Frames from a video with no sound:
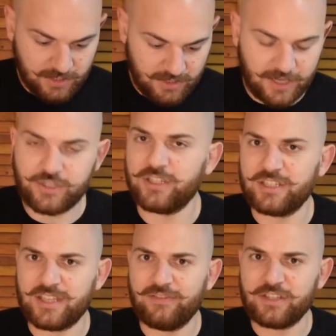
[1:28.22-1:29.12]

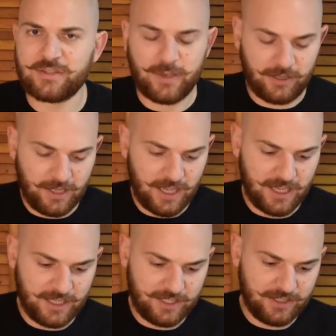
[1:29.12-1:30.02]
let's give it a smell.
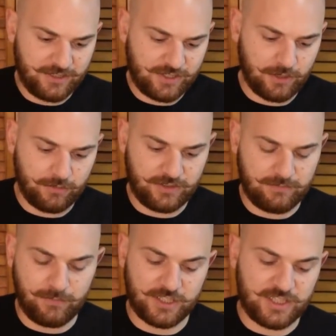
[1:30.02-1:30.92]
So,
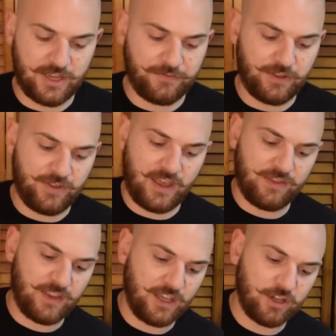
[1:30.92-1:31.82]
much different than
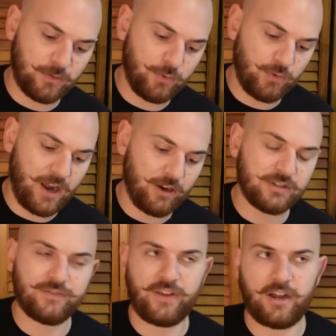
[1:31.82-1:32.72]
the cooked puerh. It was
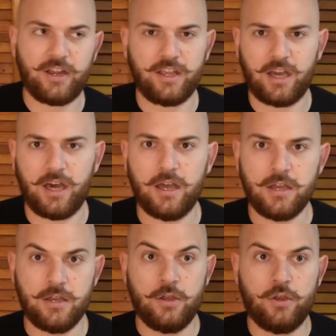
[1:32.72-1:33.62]
a very
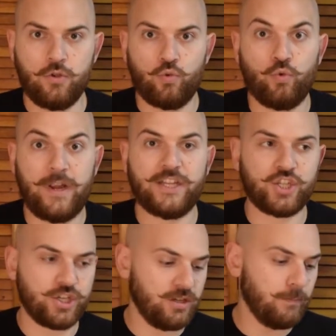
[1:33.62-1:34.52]

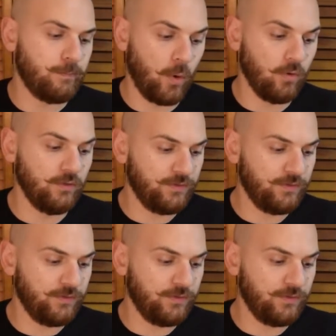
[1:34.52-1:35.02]
rich, bold